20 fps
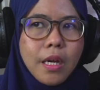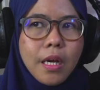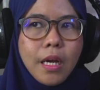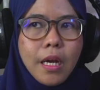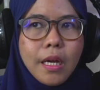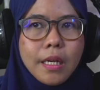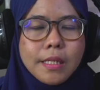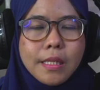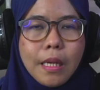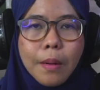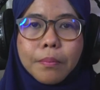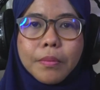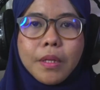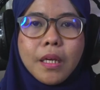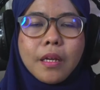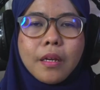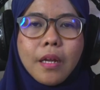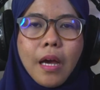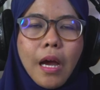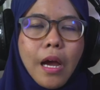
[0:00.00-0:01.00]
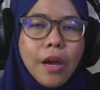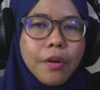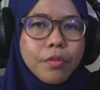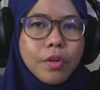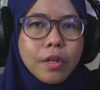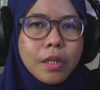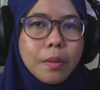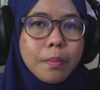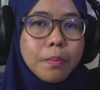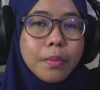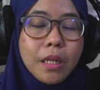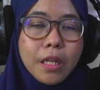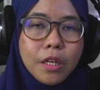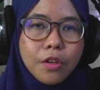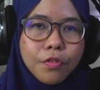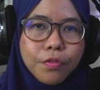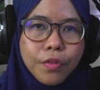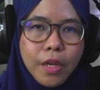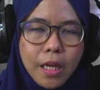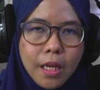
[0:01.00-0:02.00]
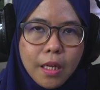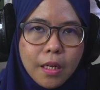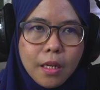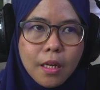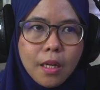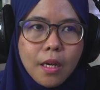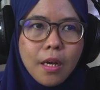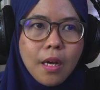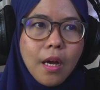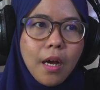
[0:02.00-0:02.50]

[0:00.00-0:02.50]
something that I really believe in,